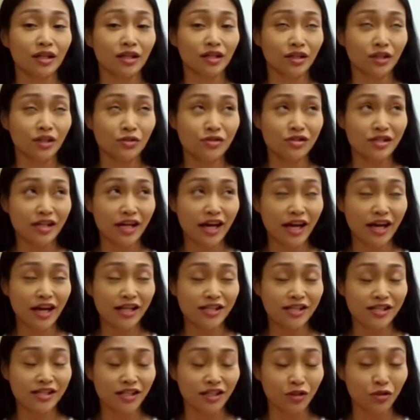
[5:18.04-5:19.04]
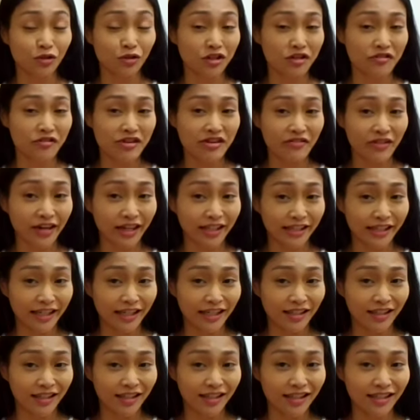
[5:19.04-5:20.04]
Nuzest Good Green
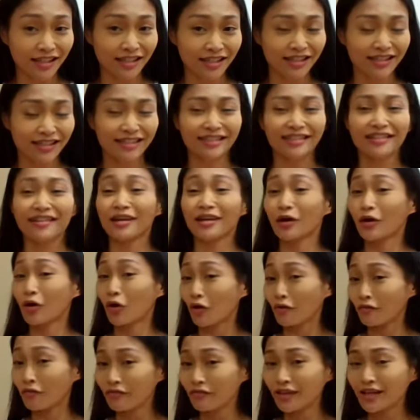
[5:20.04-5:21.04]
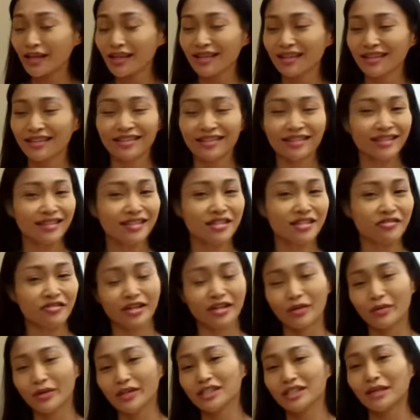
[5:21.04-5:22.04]
Vitality coffee,
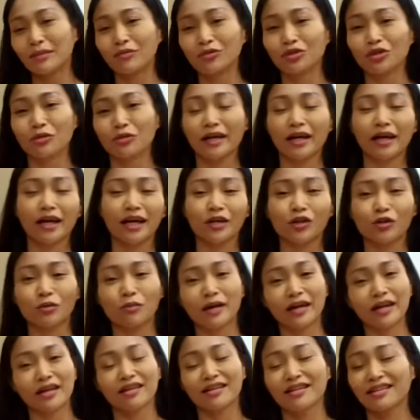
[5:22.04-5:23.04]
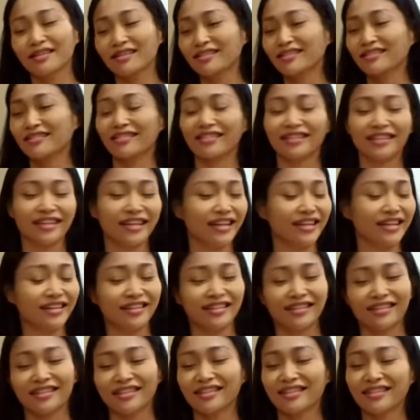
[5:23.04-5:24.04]
straight away jump onto my cardio bike,
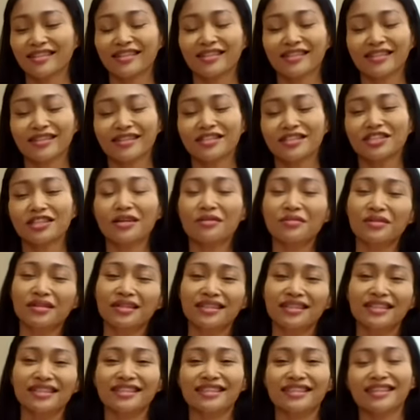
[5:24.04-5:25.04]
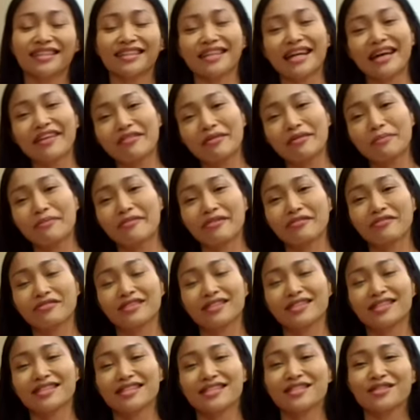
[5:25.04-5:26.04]
then shower, have my
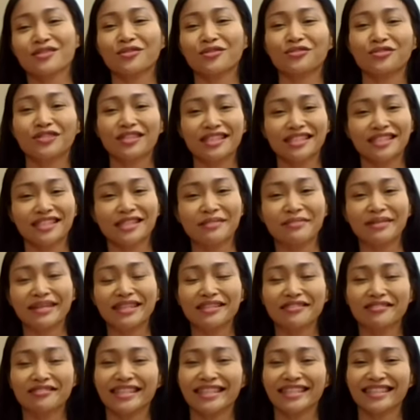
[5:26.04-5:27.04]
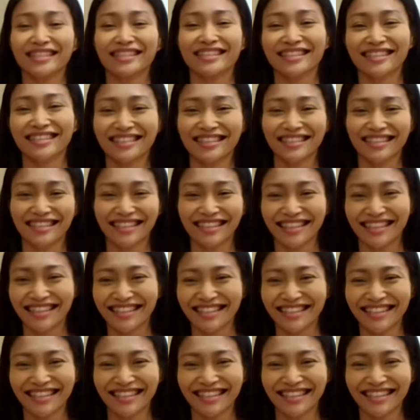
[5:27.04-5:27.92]
breakfast, go to the gym and train. Yeah.